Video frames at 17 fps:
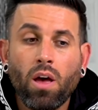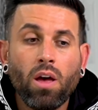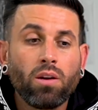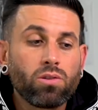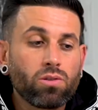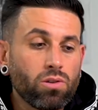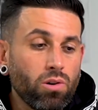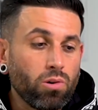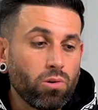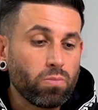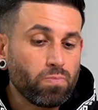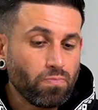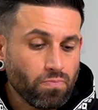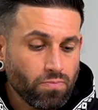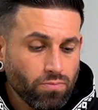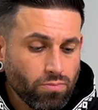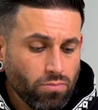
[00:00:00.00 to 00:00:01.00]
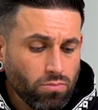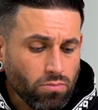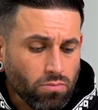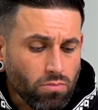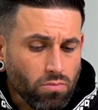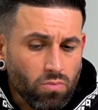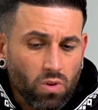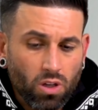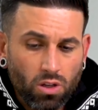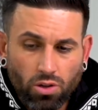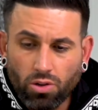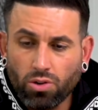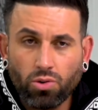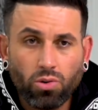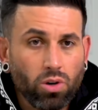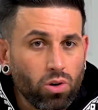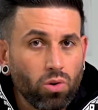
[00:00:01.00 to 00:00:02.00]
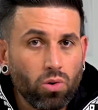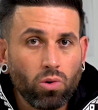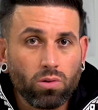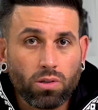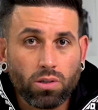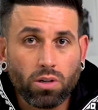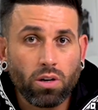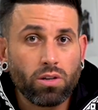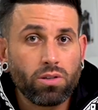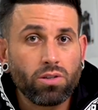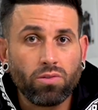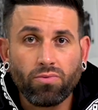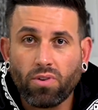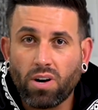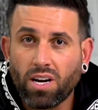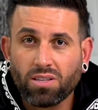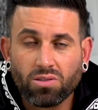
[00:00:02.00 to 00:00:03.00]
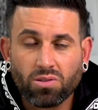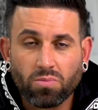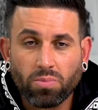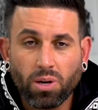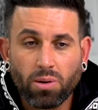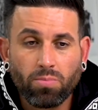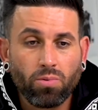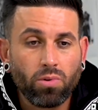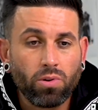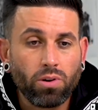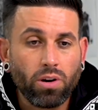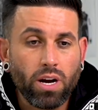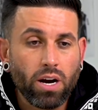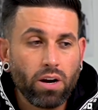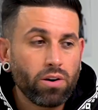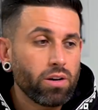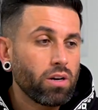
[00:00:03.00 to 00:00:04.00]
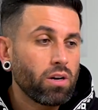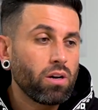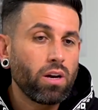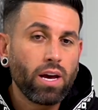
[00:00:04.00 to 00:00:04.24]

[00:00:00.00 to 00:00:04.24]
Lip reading: So you do a Google search, you find some people in your area,